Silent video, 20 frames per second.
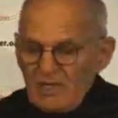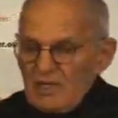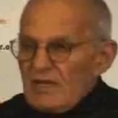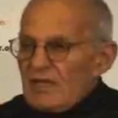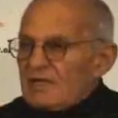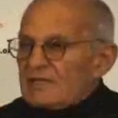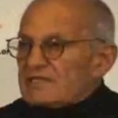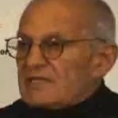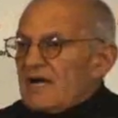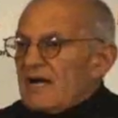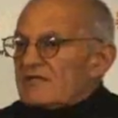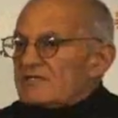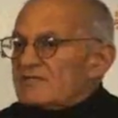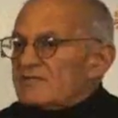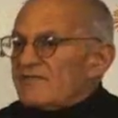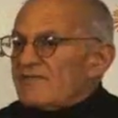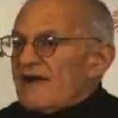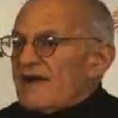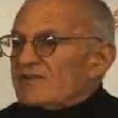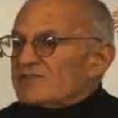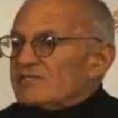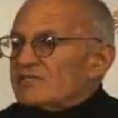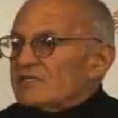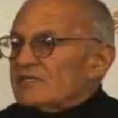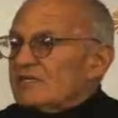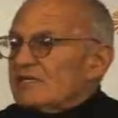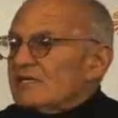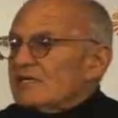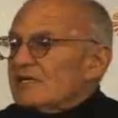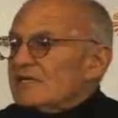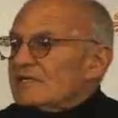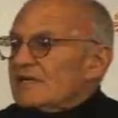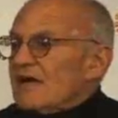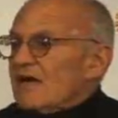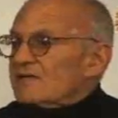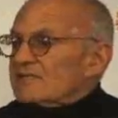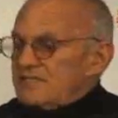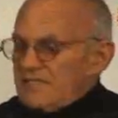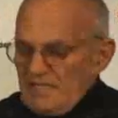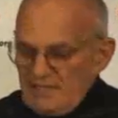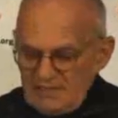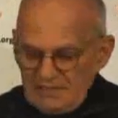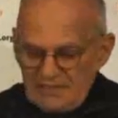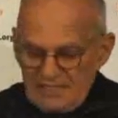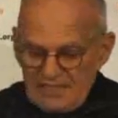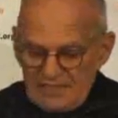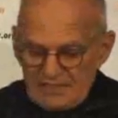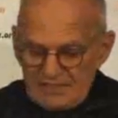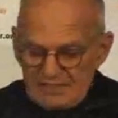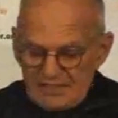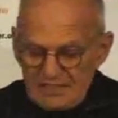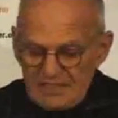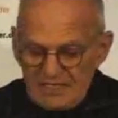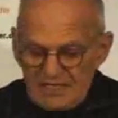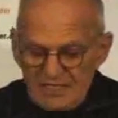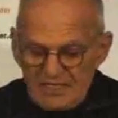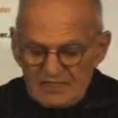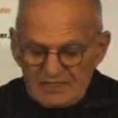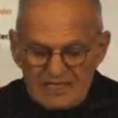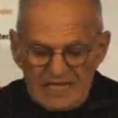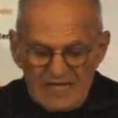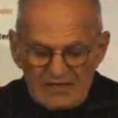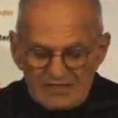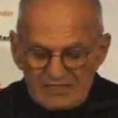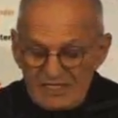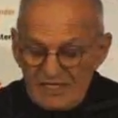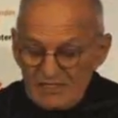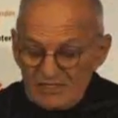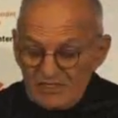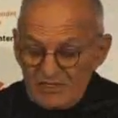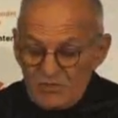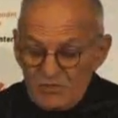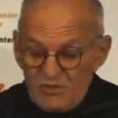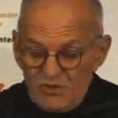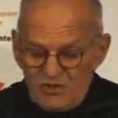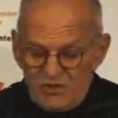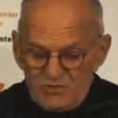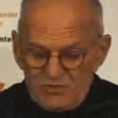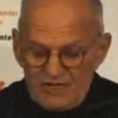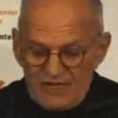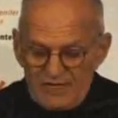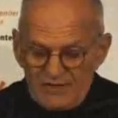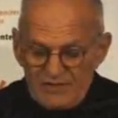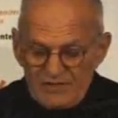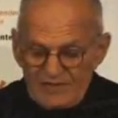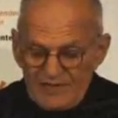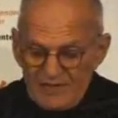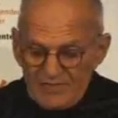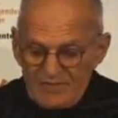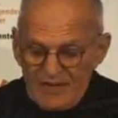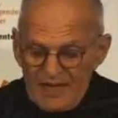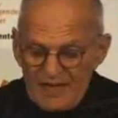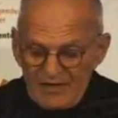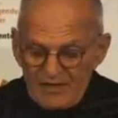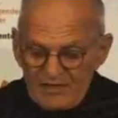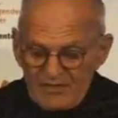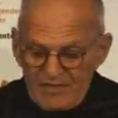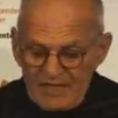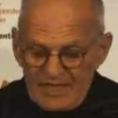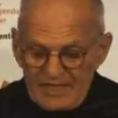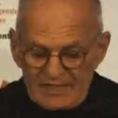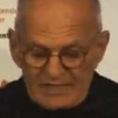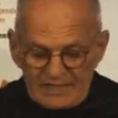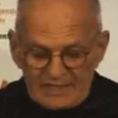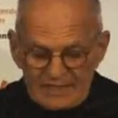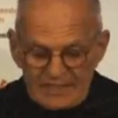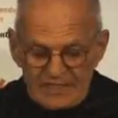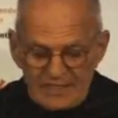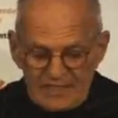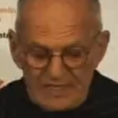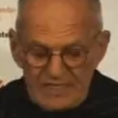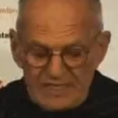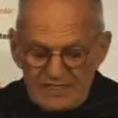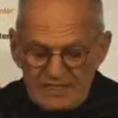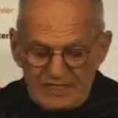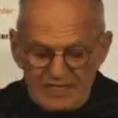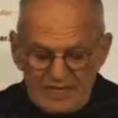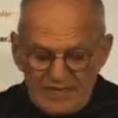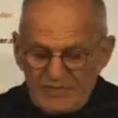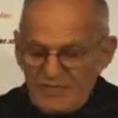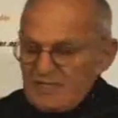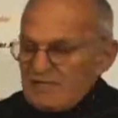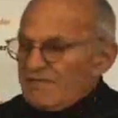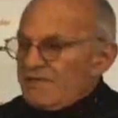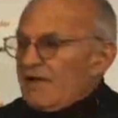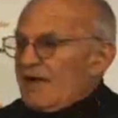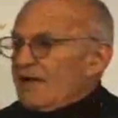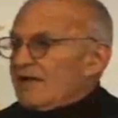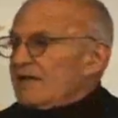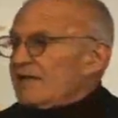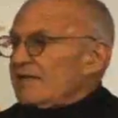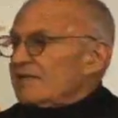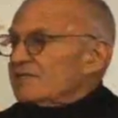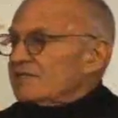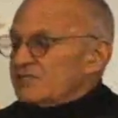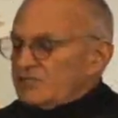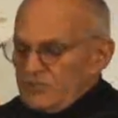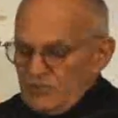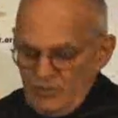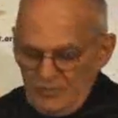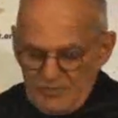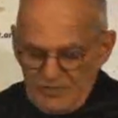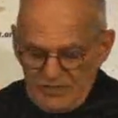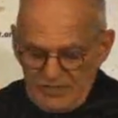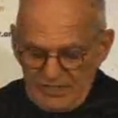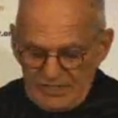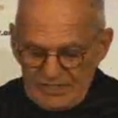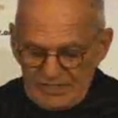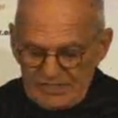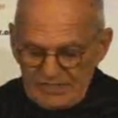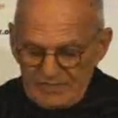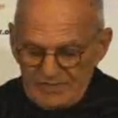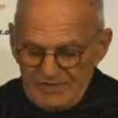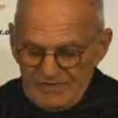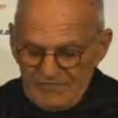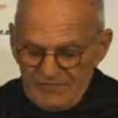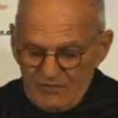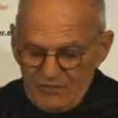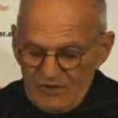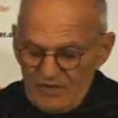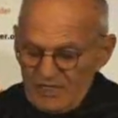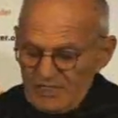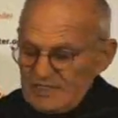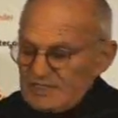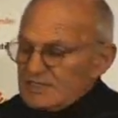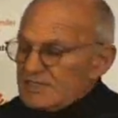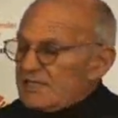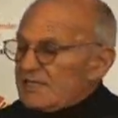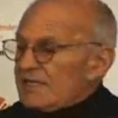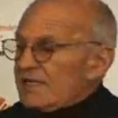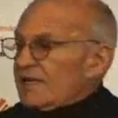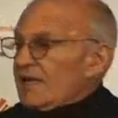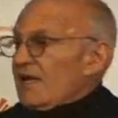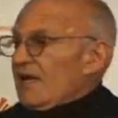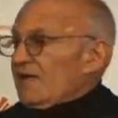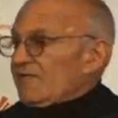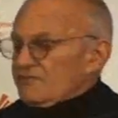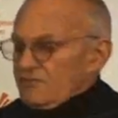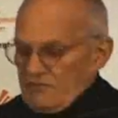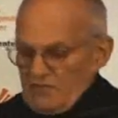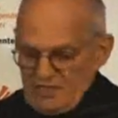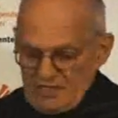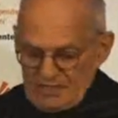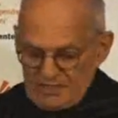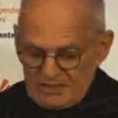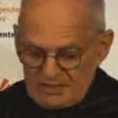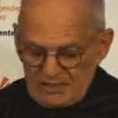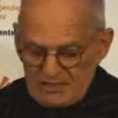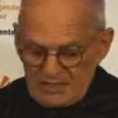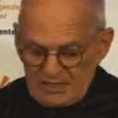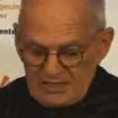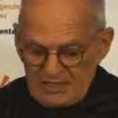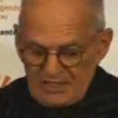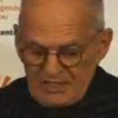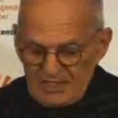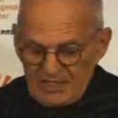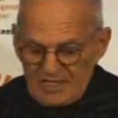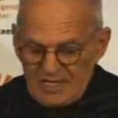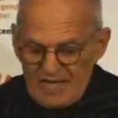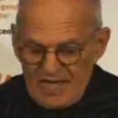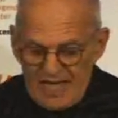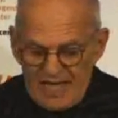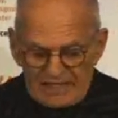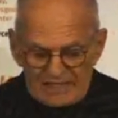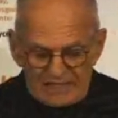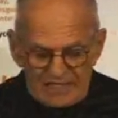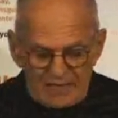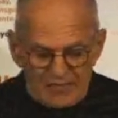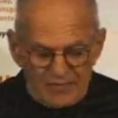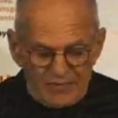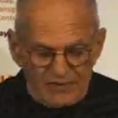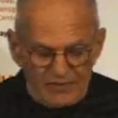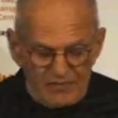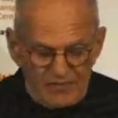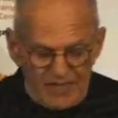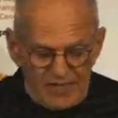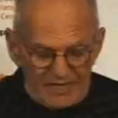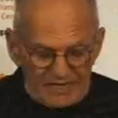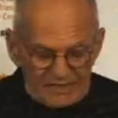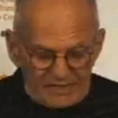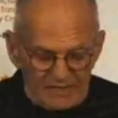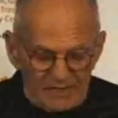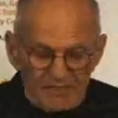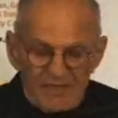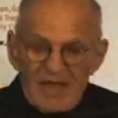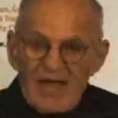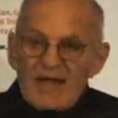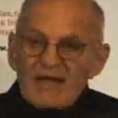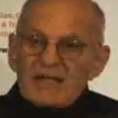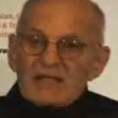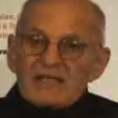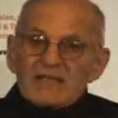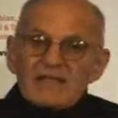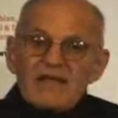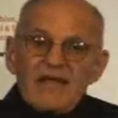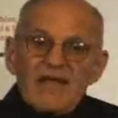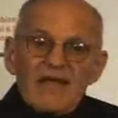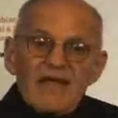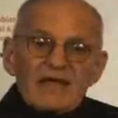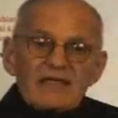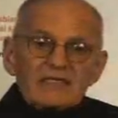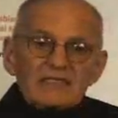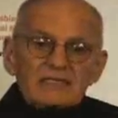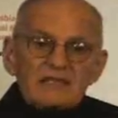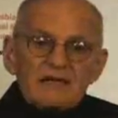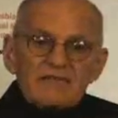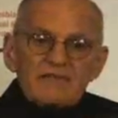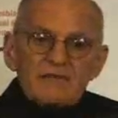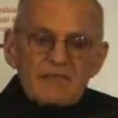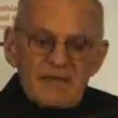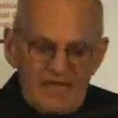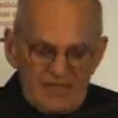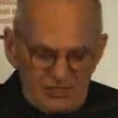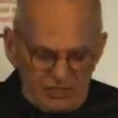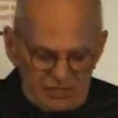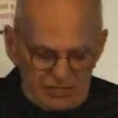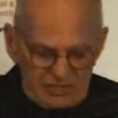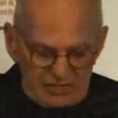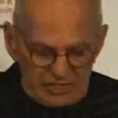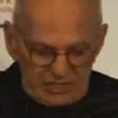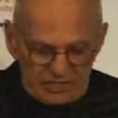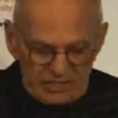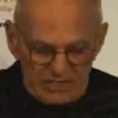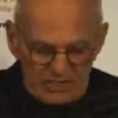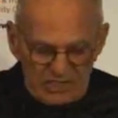Dr. Fauci now tells the world that modern medicine can be divided into two periods, before us and after us. ACT UP put medicine back in the hands of the patients.